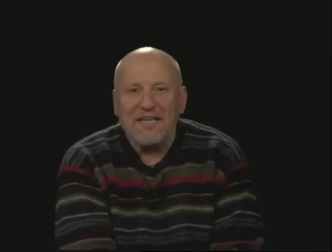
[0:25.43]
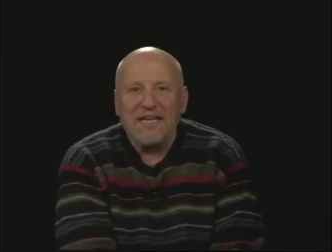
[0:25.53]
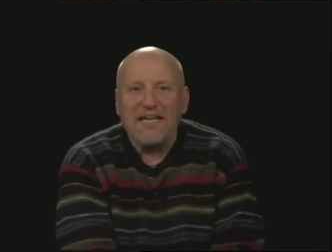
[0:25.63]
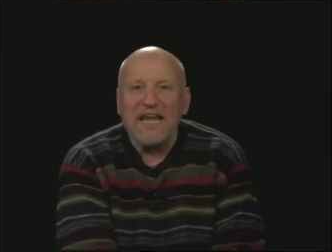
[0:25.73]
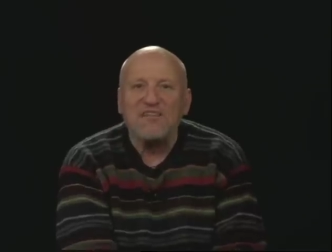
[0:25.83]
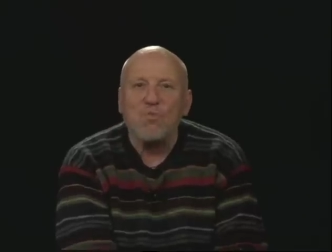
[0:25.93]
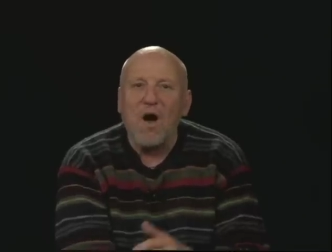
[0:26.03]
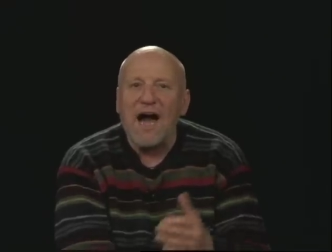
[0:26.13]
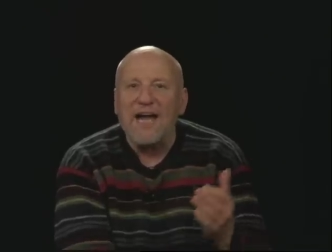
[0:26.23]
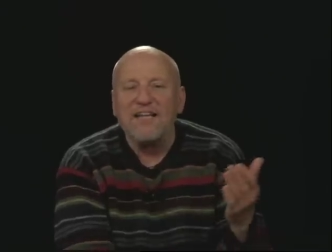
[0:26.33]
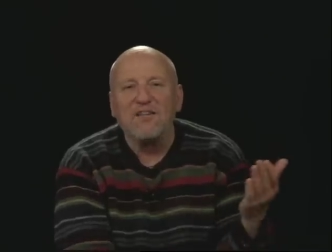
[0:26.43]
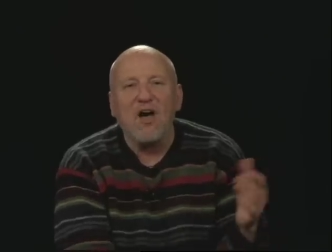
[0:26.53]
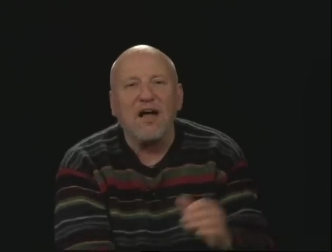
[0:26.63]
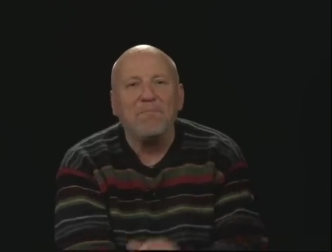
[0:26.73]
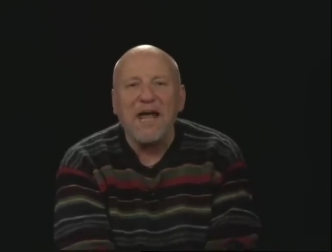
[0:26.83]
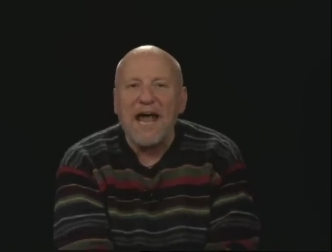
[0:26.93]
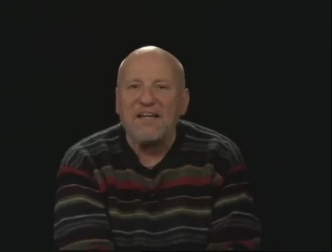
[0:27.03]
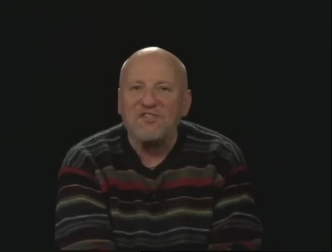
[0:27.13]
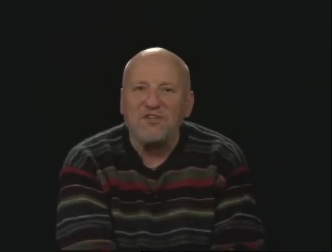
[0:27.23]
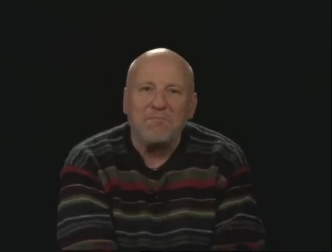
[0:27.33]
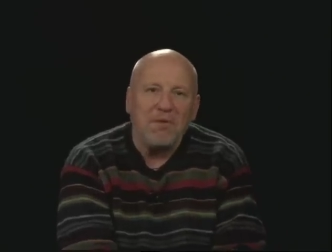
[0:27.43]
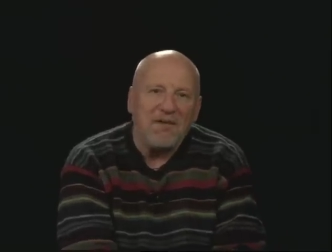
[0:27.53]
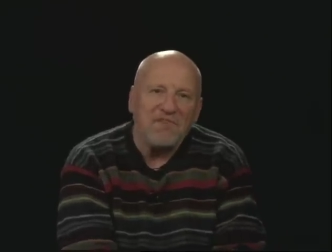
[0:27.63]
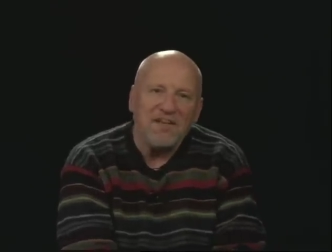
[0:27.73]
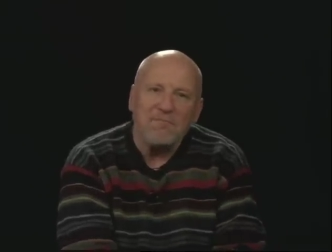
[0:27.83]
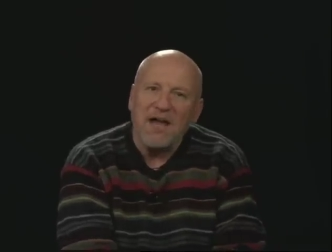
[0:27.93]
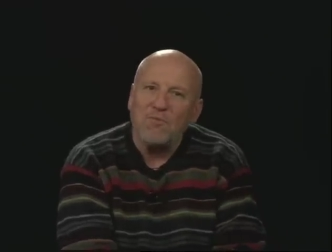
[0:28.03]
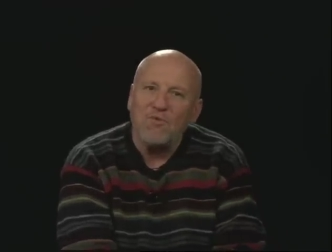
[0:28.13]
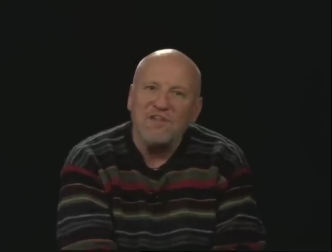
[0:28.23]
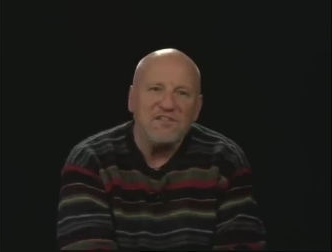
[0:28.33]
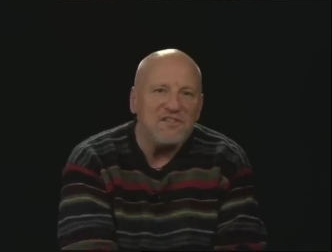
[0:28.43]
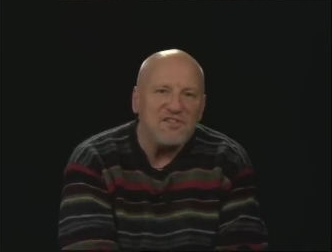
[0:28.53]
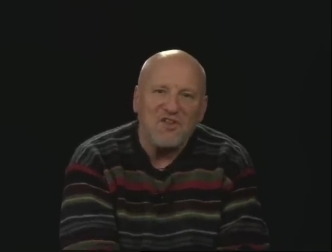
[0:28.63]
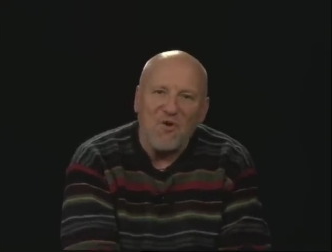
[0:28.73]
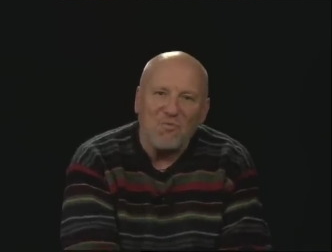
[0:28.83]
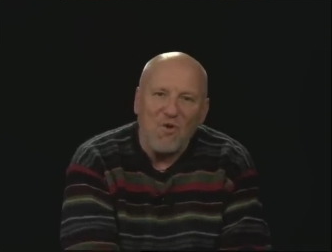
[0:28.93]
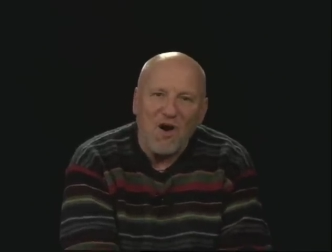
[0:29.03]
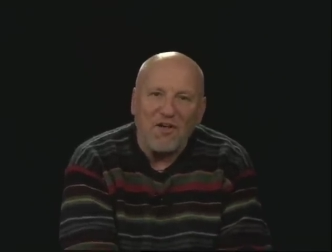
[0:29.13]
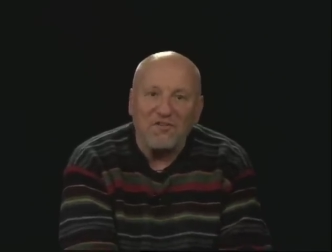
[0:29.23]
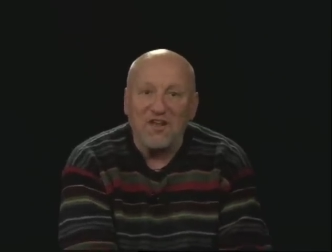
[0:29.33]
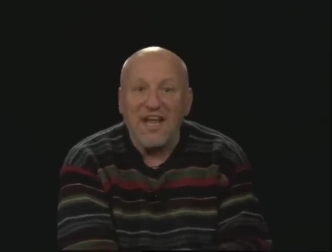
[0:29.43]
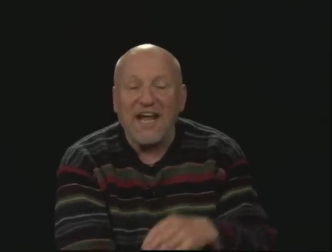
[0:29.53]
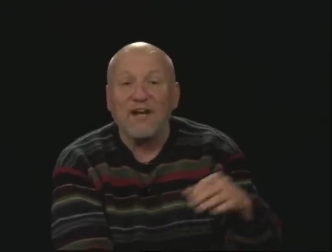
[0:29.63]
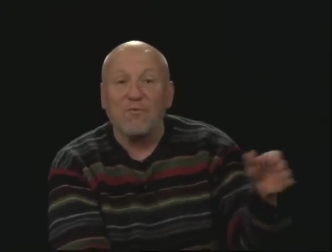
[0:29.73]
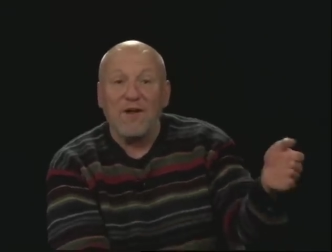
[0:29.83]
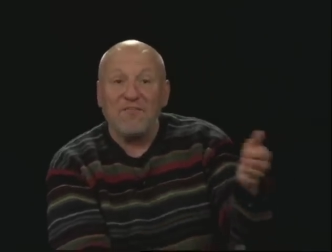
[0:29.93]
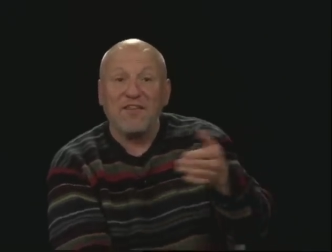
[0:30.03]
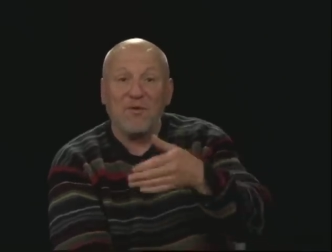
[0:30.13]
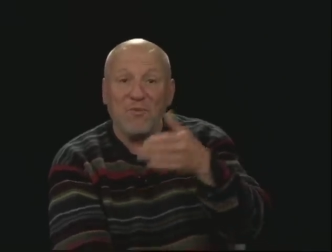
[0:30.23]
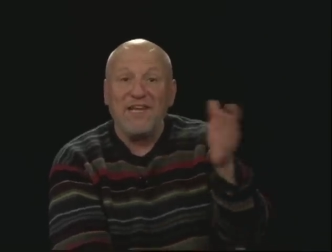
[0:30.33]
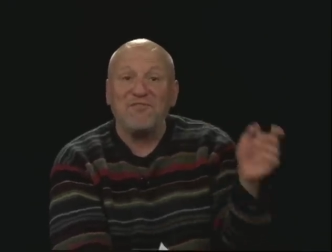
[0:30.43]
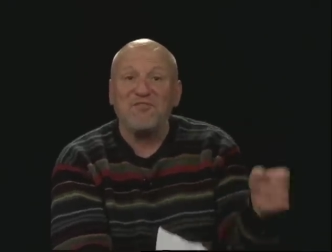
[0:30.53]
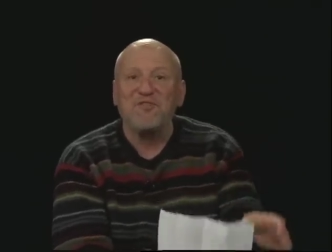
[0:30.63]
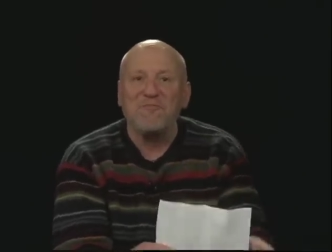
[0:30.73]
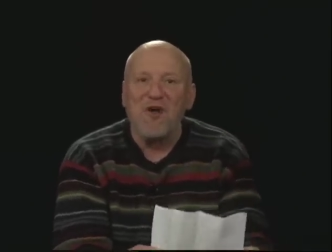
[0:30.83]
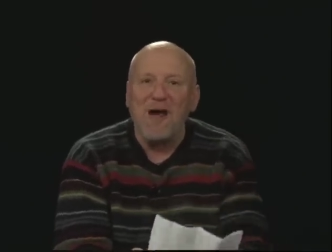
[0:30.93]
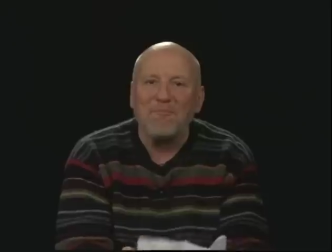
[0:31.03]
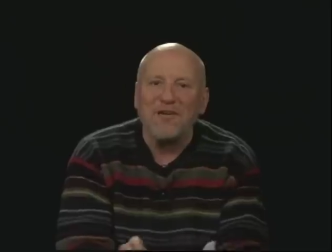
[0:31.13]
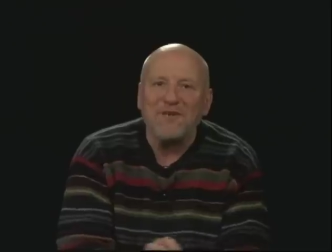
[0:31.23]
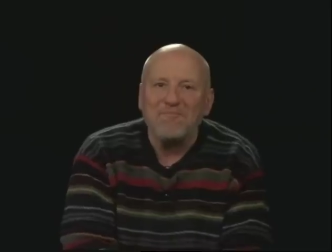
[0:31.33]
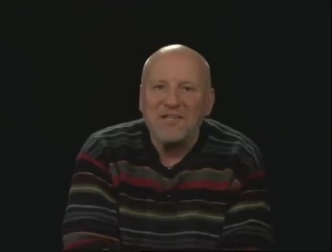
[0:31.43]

It has wide and long pasture buffeted by woods and stone walls and a river that weaves through the property.